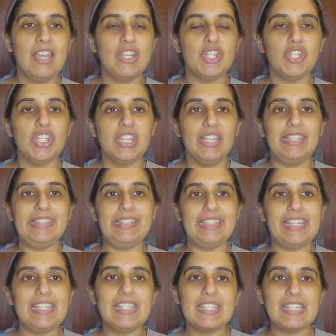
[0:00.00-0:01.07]
she
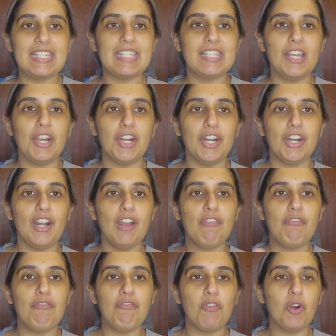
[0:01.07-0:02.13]
enlists her
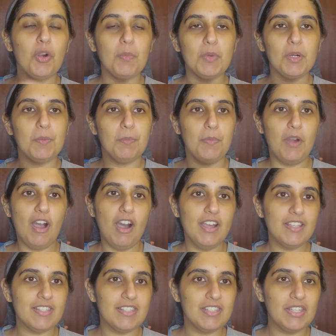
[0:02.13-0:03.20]
former
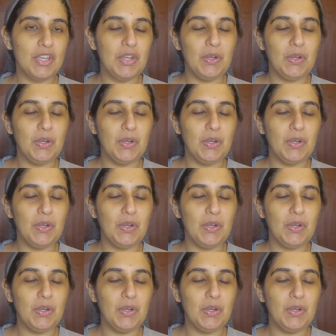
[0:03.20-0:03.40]
boss,